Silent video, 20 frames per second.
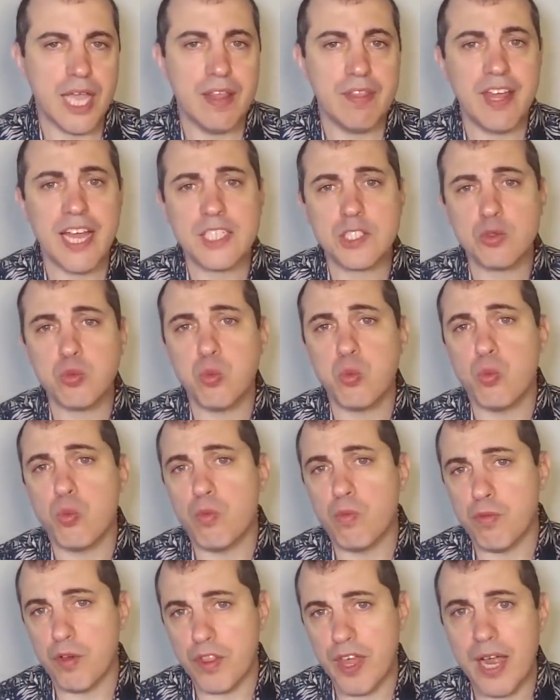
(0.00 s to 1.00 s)
And that's
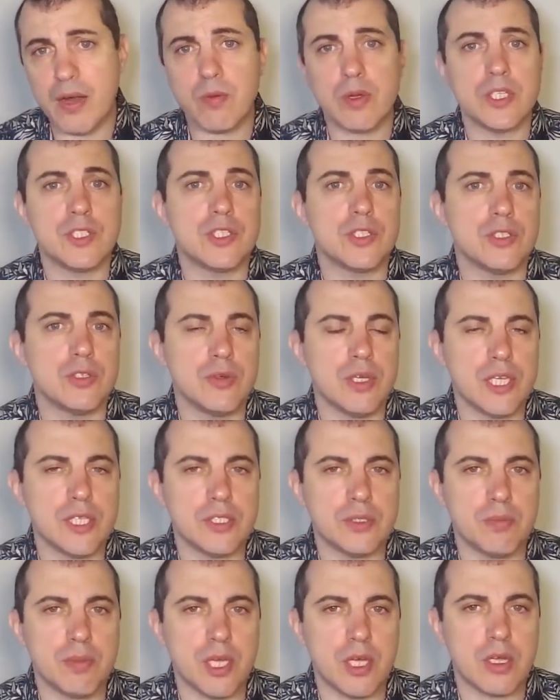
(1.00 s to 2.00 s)
for that reason, you
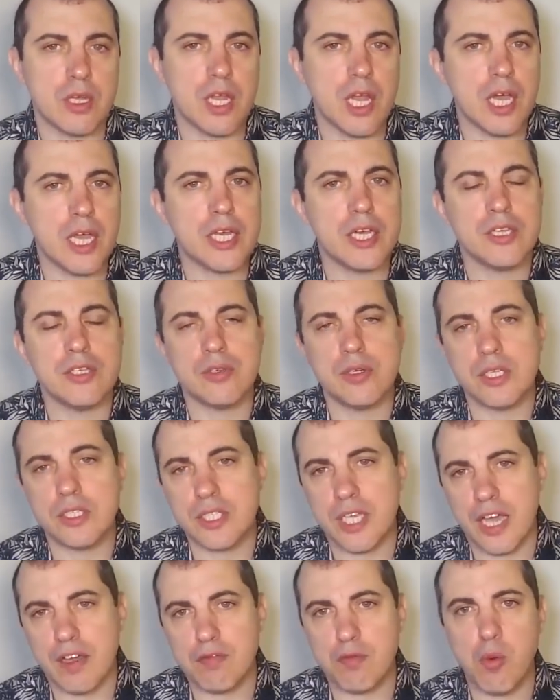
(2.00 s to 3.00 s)
need to be online and you need
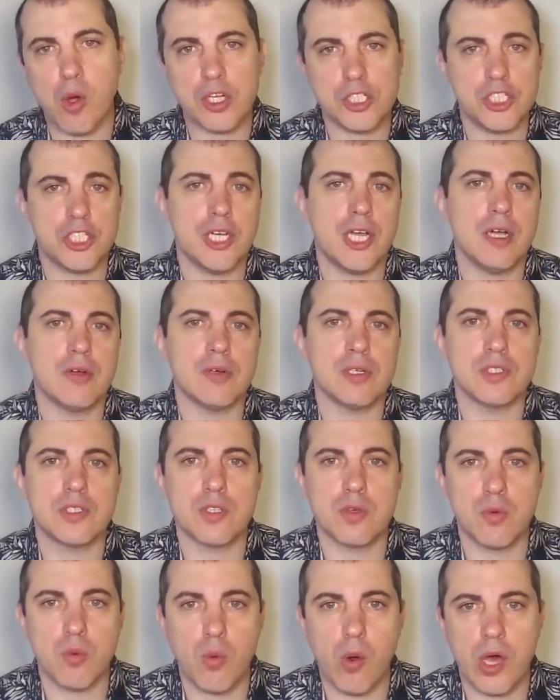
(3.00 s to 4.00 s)
to have watchtowers
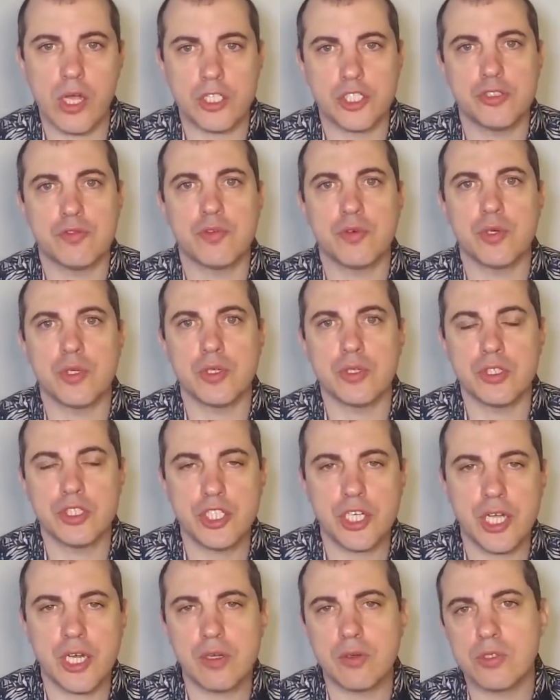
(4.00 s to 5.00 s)
that watch for your
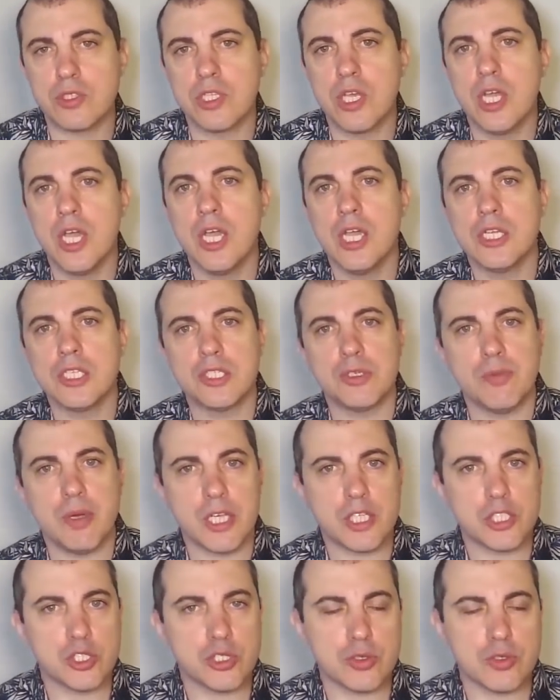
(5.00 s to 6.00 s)
channels to
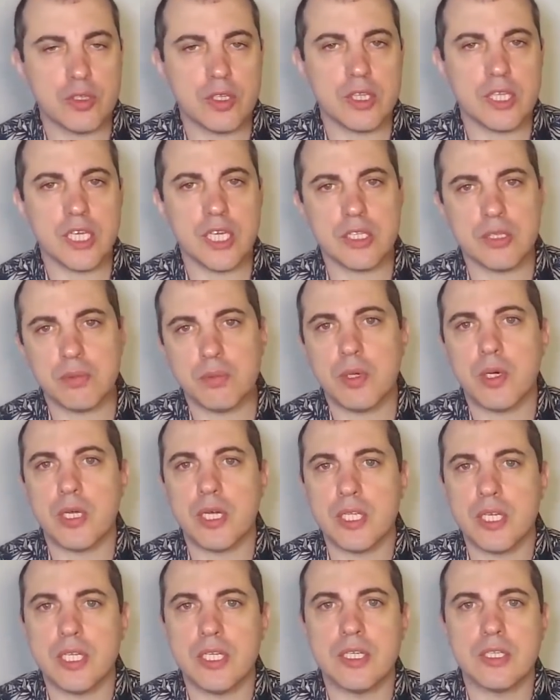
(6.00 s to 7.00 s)
make sure that the other
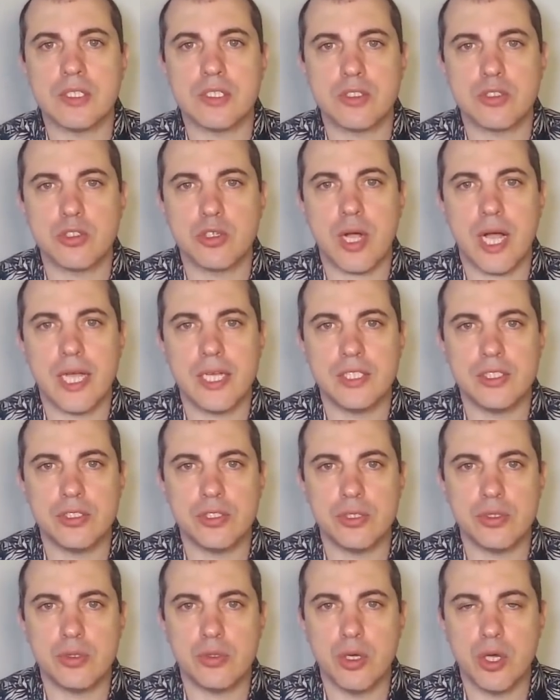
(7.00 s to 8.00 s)
party didn't try
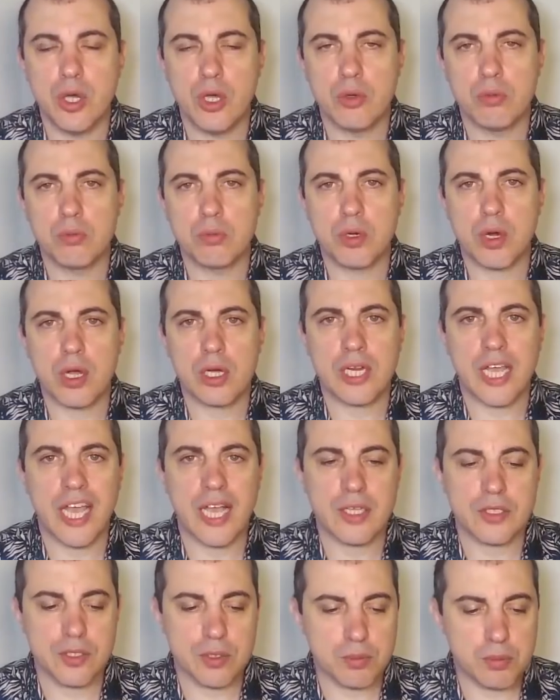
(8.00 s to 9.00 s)
to
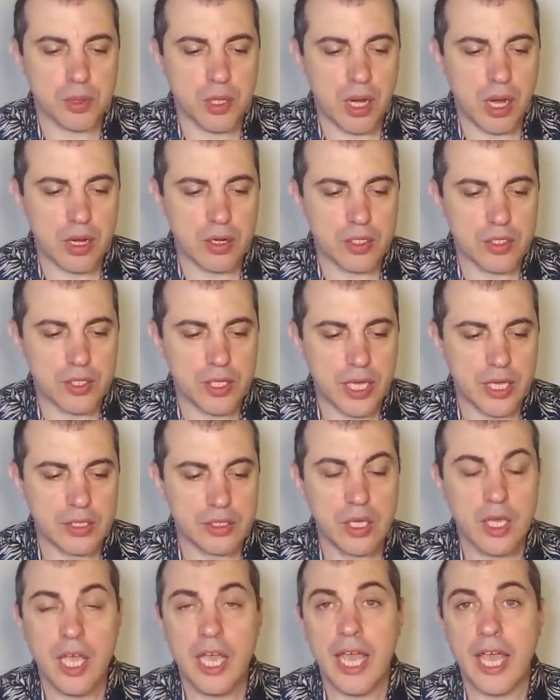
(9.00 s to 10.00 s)
broadcast the prior
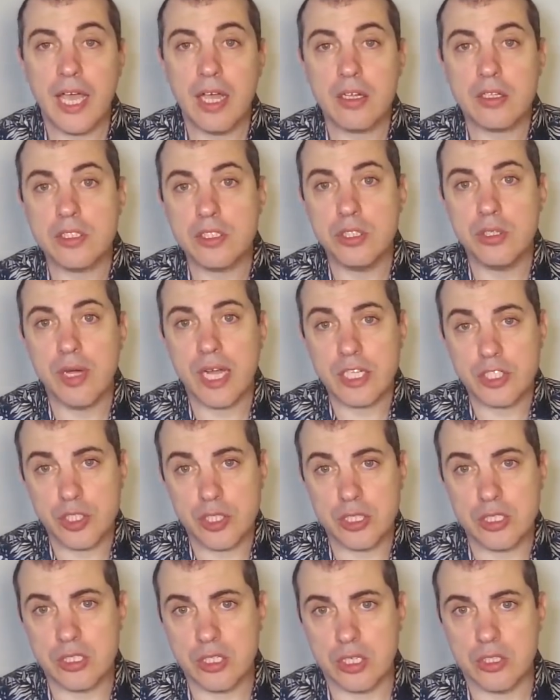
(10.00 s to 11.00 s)
state. Eltoo
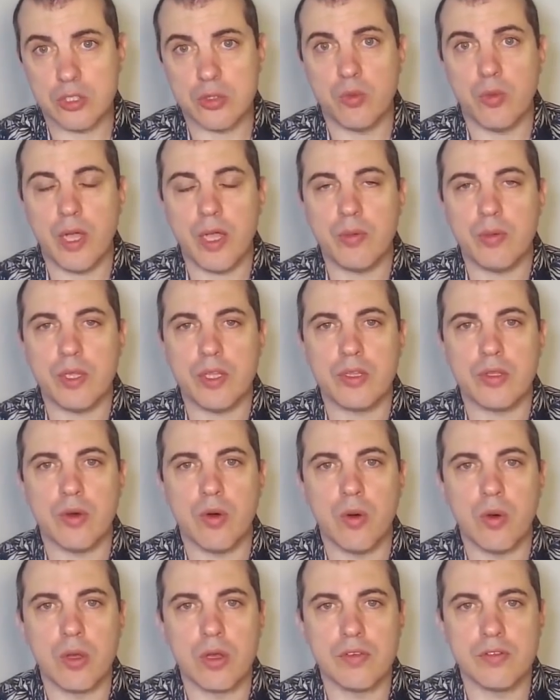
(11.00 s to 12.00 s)
actually does away with
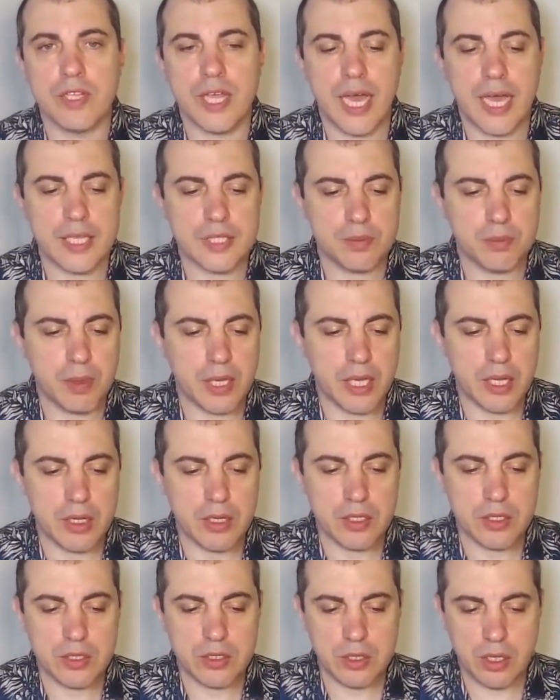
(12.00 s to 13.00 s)
all of that
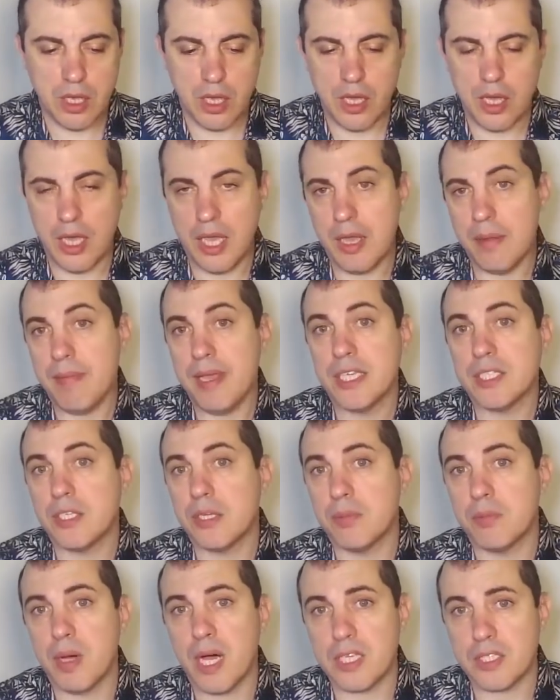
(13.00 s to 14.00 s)
because uh, it makes
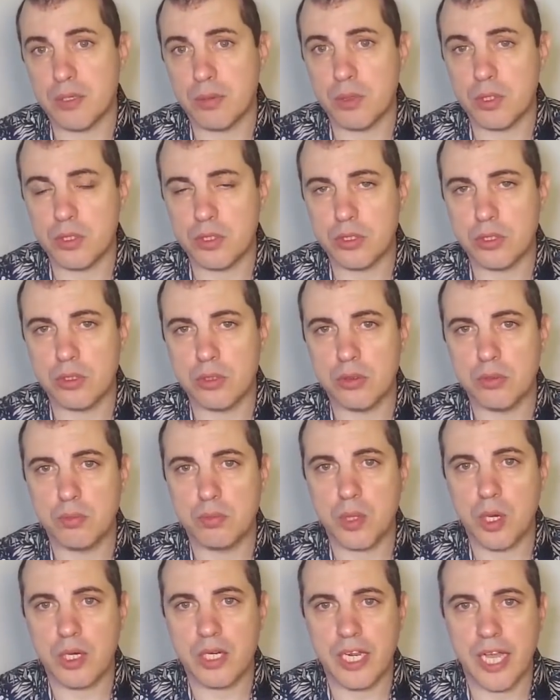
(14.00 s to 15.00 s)
it impossible to
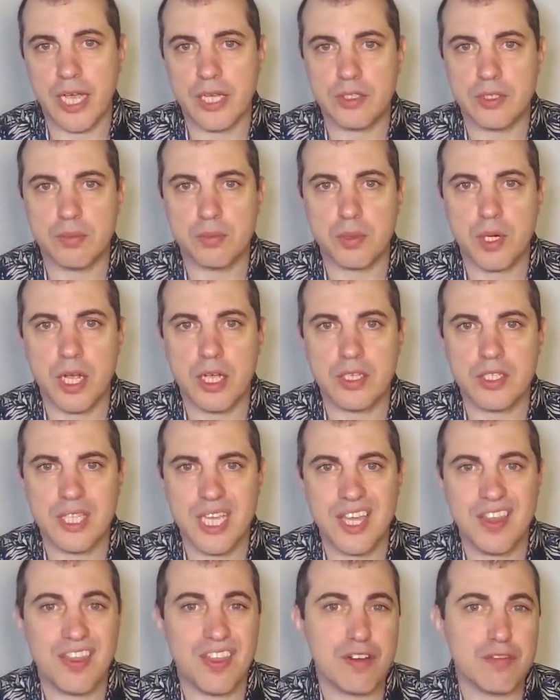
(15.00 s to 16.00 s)
broadcast the prior
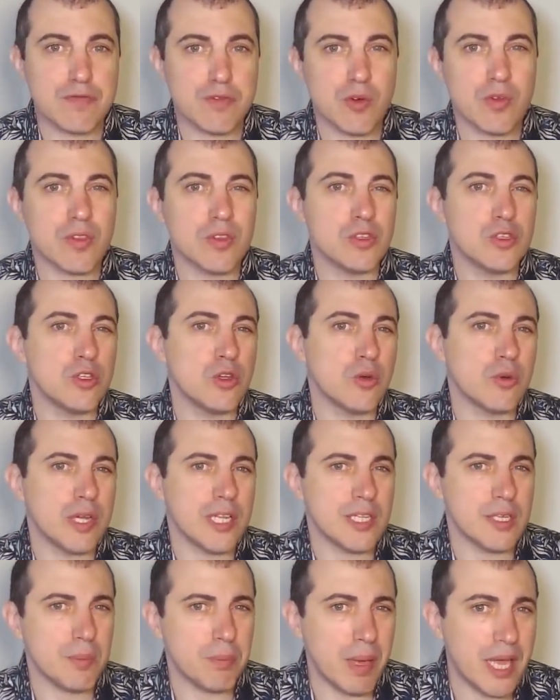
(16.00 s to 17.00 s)
state. Therefore, you don't
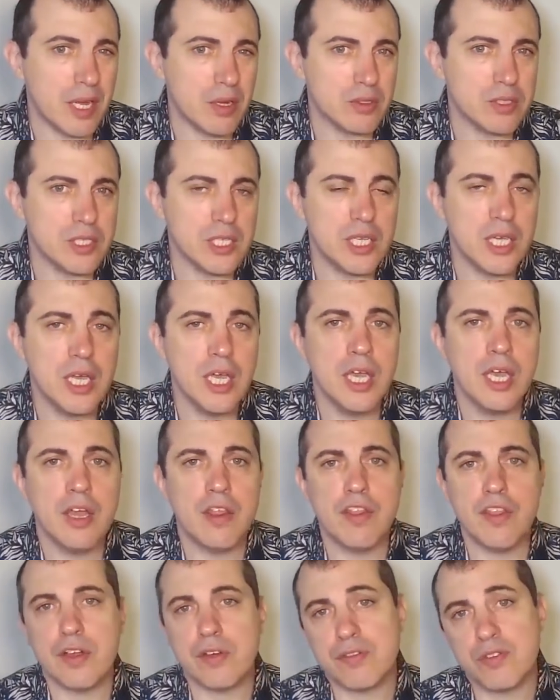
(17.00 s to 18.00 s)
need a penalty.
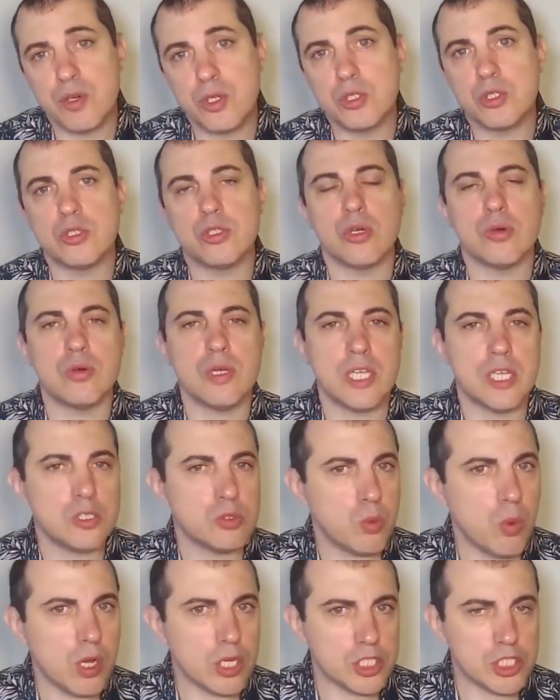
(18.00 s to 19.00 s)
Therefore, you don't
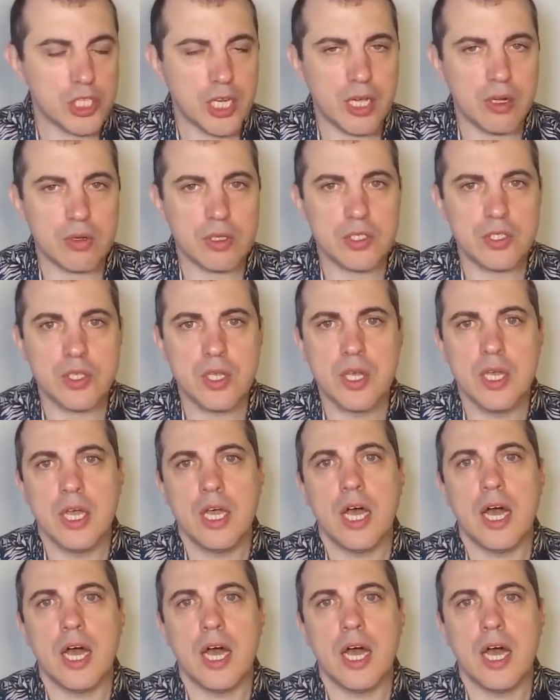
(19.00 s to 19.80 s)
need watchtowers.